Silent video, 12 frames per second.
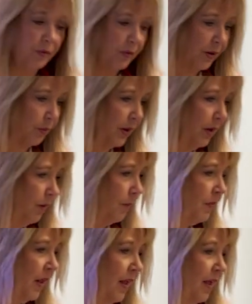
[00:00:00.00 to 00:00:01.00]
here we go,
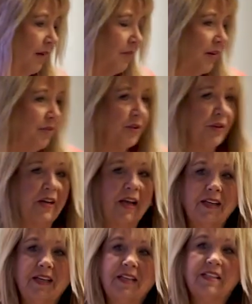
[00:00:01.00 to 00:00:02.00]

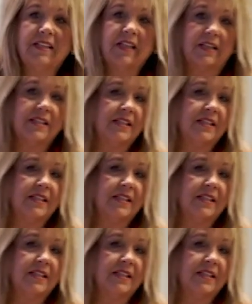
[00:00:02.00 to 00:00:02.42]
596